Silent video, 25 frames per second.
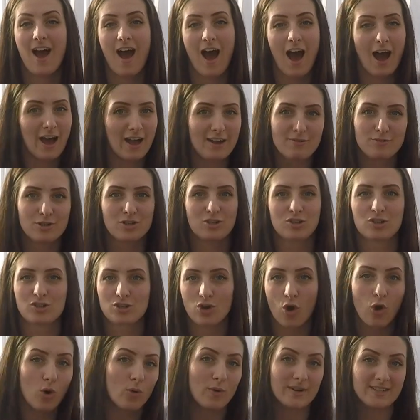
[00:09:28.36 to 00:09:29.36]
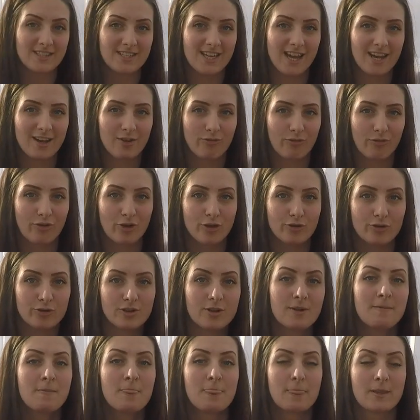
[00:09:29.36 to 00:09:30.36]
I would just always take
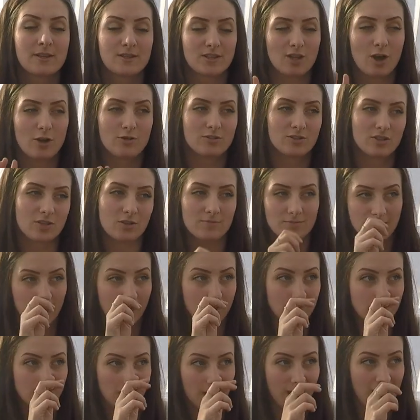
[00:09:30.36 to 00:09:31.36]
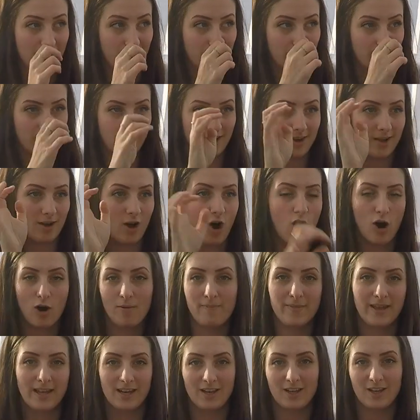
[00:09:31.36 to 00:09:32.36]
food. So sometimes I have a
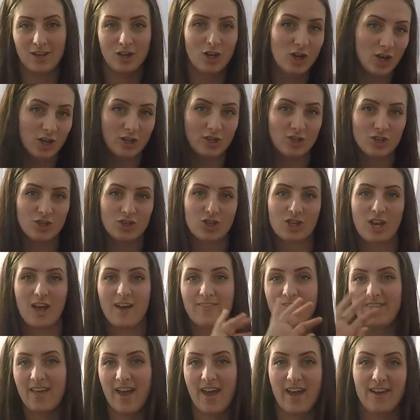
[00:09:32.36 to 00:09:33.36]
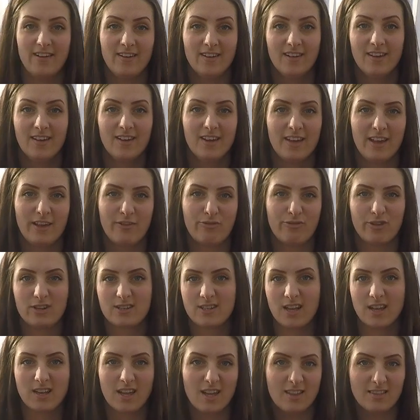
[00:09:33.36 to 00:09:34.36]
hot meal at lunch, and then if
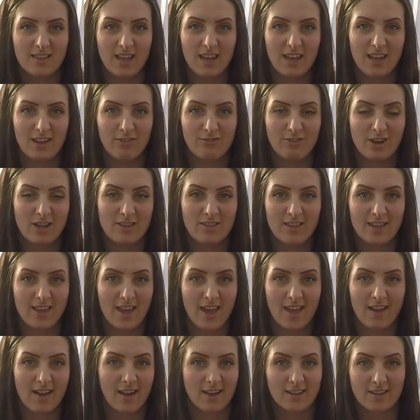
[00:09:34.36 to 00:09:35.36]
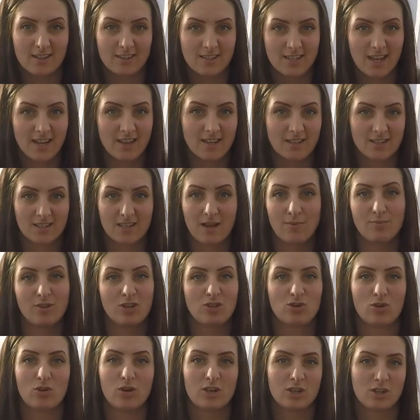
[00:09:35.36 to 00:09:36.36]
it's like in the evening, the gig, I can take a
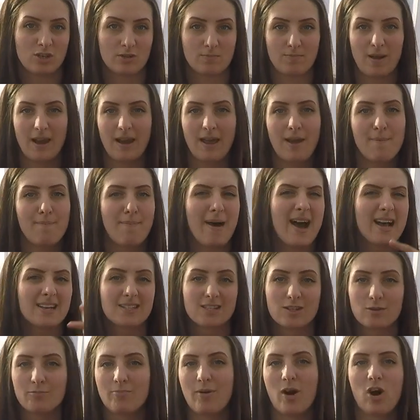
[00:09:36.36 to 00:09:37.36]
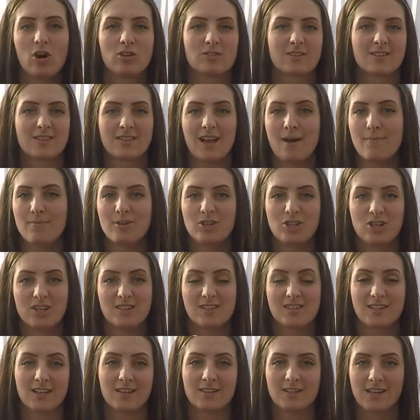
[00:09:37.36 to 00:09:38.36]
sandwich, or I just buy like pasta pots,
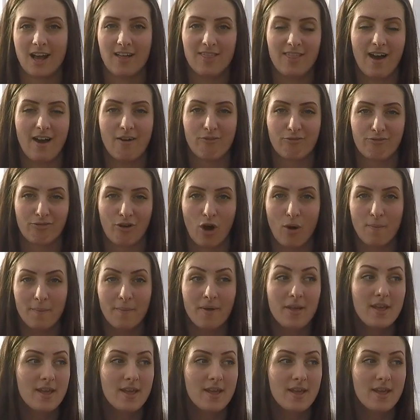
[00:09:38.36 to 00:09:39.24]
sandwiches, things like that from